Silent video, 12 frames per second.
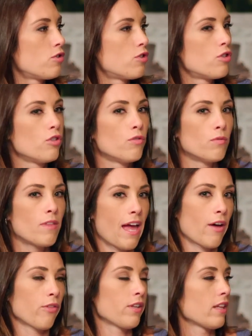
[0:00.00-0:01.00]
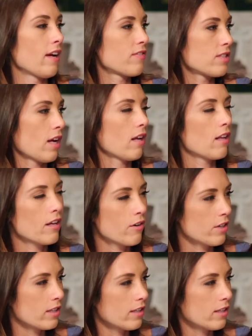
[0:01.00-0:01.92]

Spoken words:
to the healthy lifestyle I already